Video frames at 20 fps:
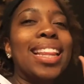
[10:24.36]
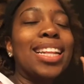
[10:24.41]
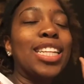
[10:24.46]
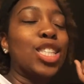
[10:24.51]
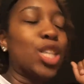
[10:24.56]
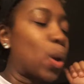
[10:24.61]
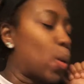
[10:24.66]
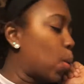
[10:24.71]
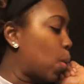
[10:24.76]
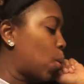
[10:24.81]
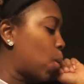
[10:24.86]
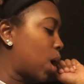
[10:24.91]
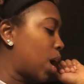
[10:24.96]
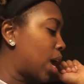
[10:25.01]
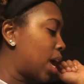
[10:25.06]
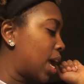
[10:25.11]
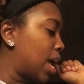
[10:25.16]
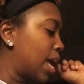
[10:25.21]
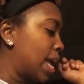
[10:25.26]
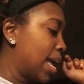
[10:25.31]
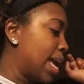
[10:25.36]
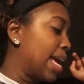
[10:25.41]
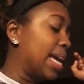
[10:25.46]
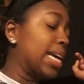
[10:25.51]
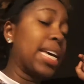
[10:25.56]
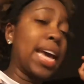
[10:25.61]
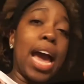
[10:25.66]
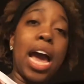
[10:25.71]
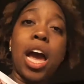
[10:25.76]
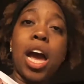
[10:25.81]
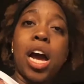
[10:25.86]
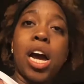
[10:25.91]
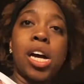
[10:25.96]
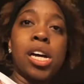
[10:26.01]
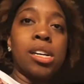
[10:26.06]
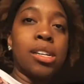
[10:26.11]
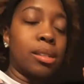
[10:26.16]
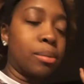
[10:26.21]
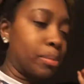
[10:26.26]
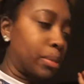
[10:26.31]
So, yeah,
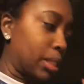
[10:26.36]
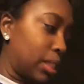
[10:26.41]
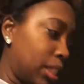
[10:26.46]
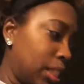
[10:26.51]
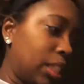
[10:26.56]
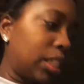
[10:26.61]
it